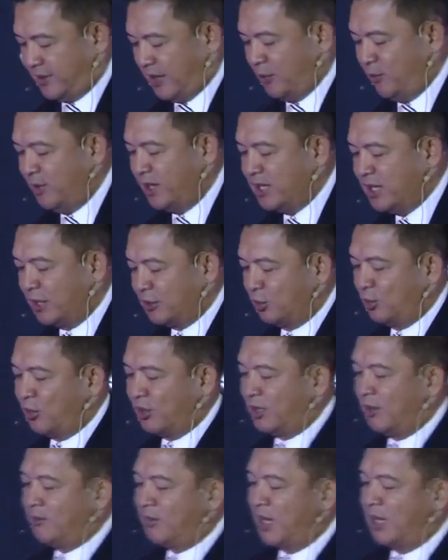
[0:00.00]
I will not
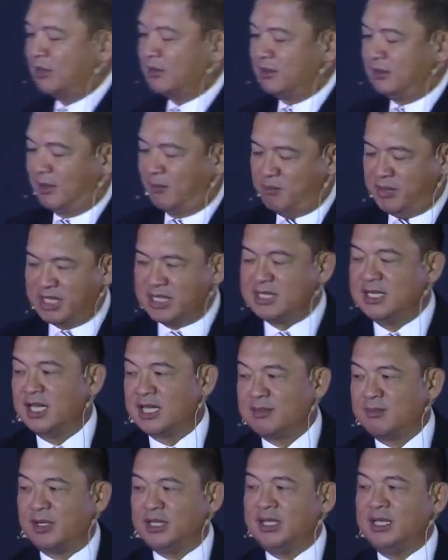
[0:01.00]
talk about the
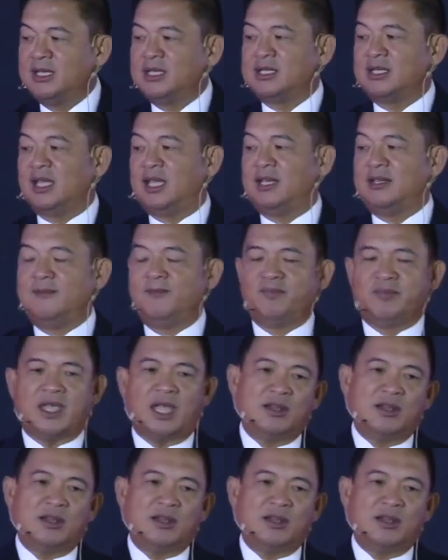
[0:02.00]
business, but instead,